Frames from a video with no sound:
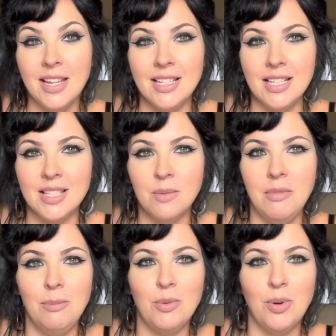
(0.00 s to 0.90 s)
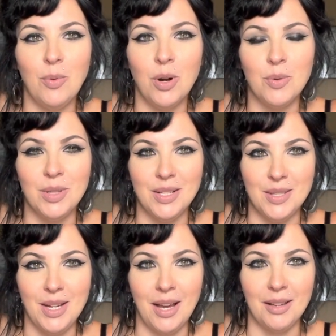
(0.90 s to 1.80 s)
It doesn't make me want to work with this
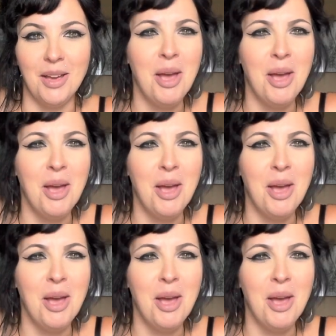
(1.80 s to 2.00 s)
deck.